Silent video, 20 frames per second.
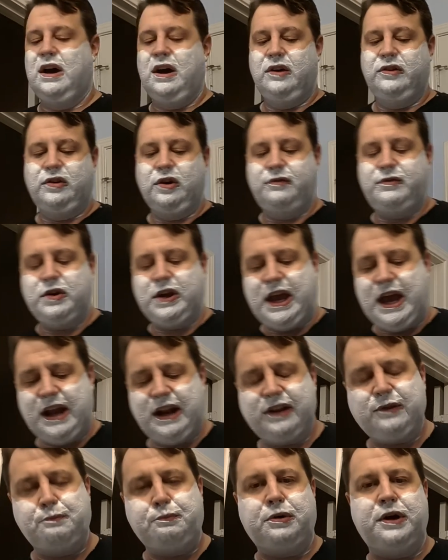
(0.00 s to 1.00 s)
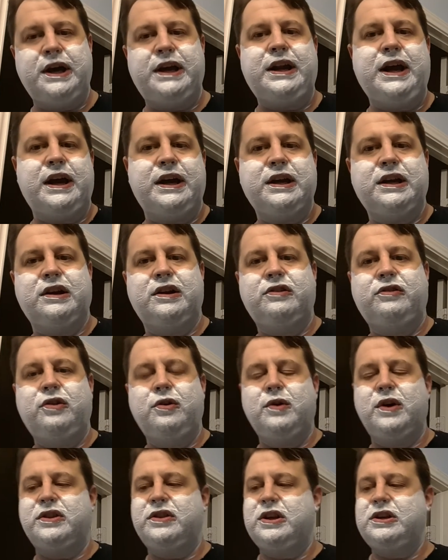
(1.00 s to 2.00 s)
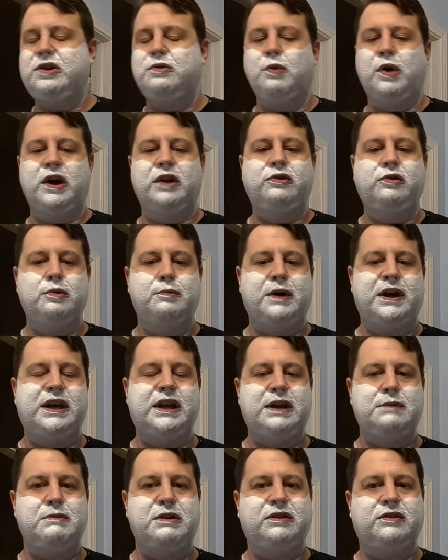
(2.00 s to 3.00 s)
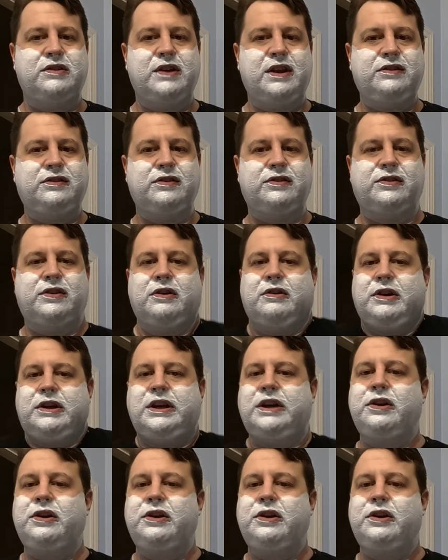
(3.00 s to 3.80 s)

So if you can't explain how you're going to do it and then you want to do it by any means necessary,